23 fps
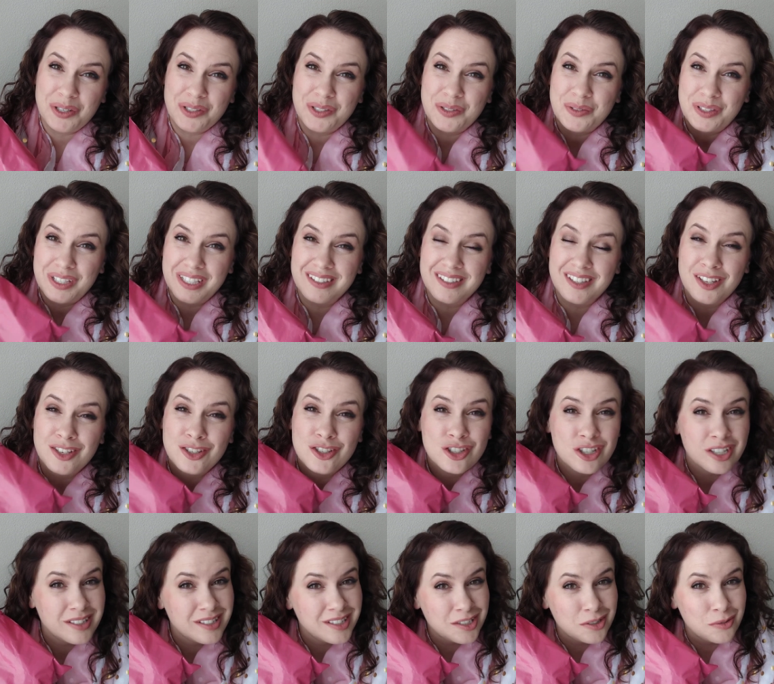So this
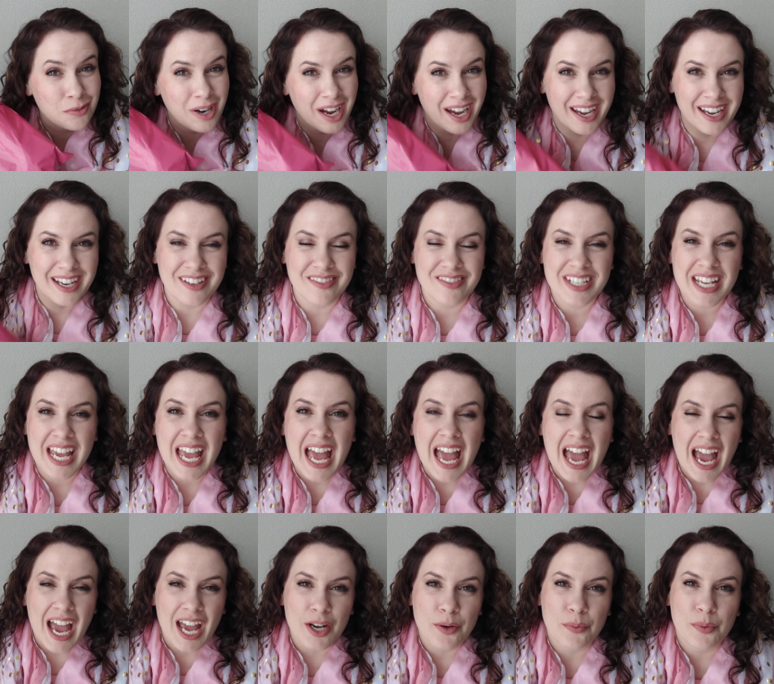just arrived
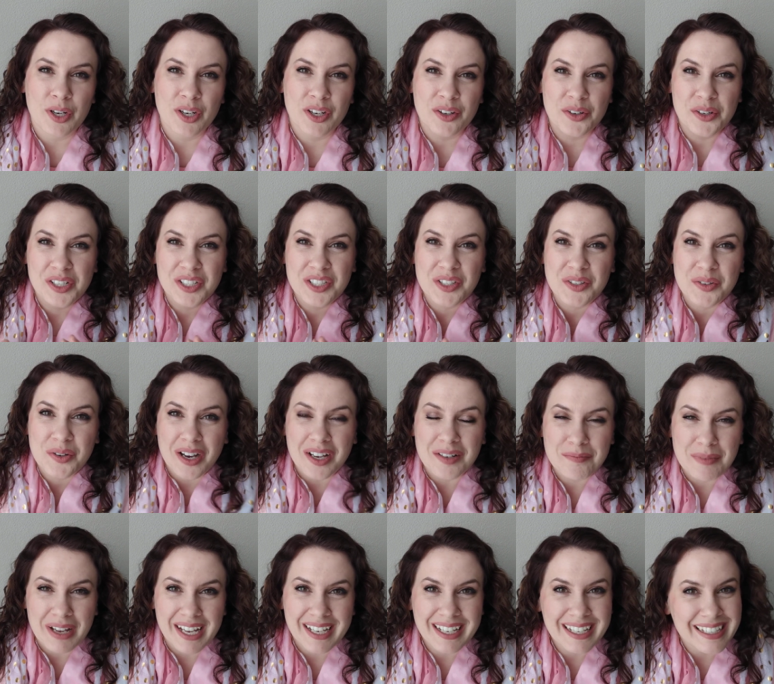and we are going to
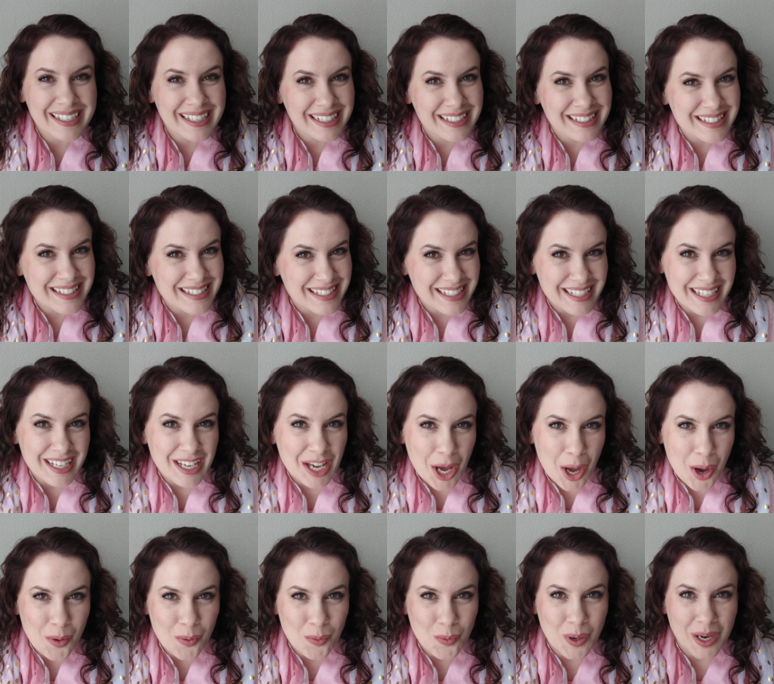unbag it and see
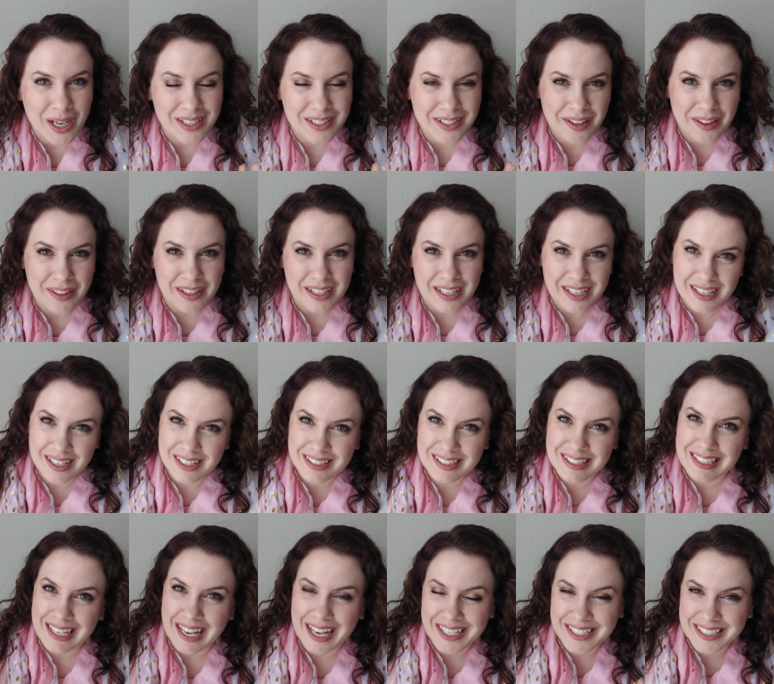what the
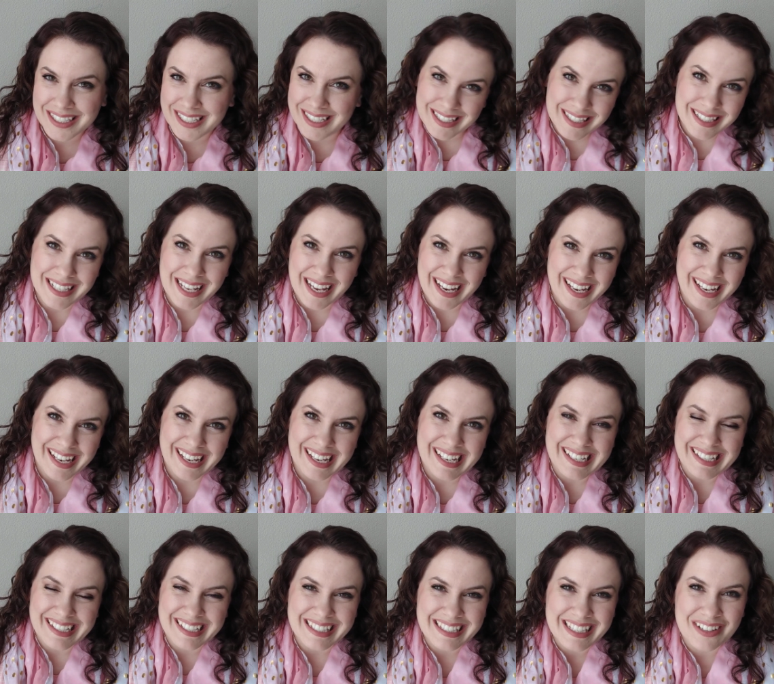sassy saying
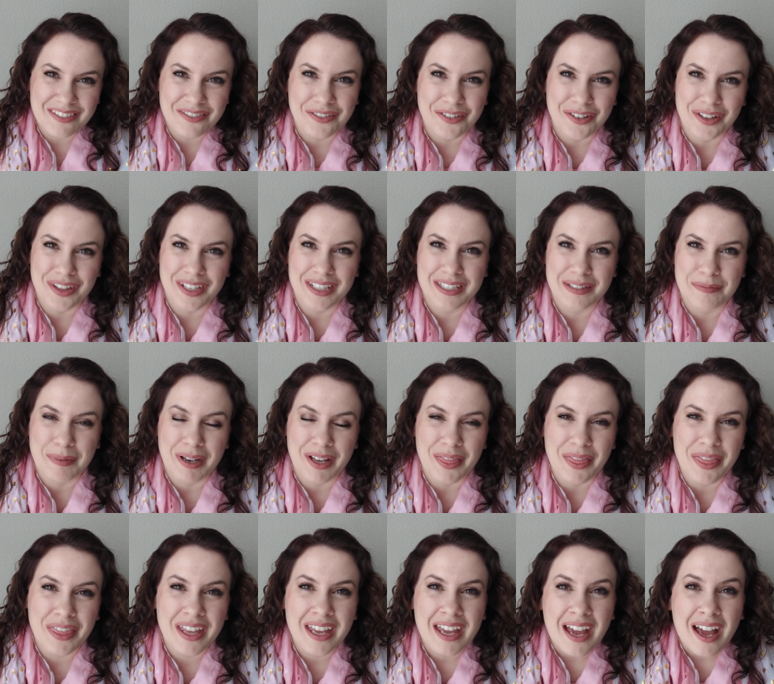is for this month.